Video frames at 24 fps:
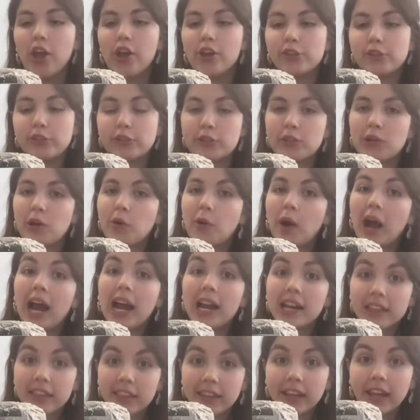So
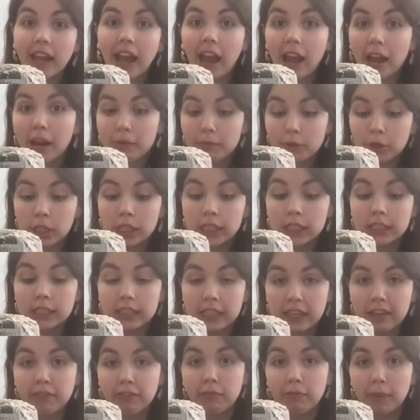I think I'm going to
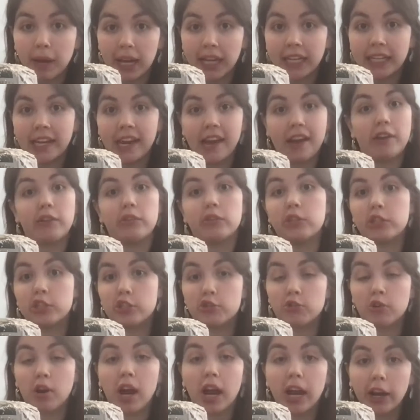leave mine now to
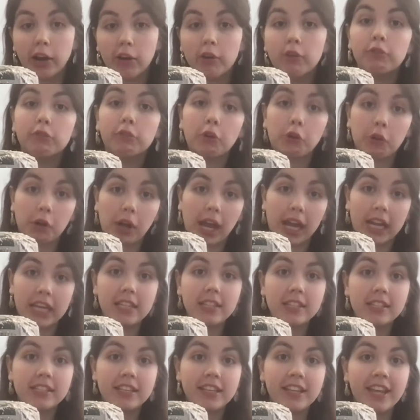dry
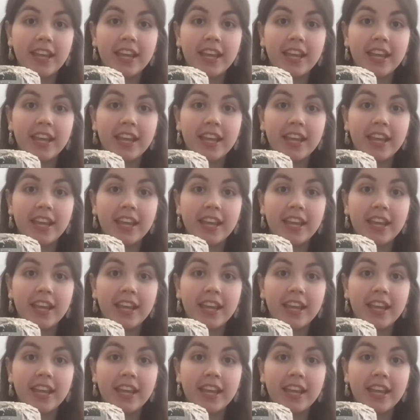overnight.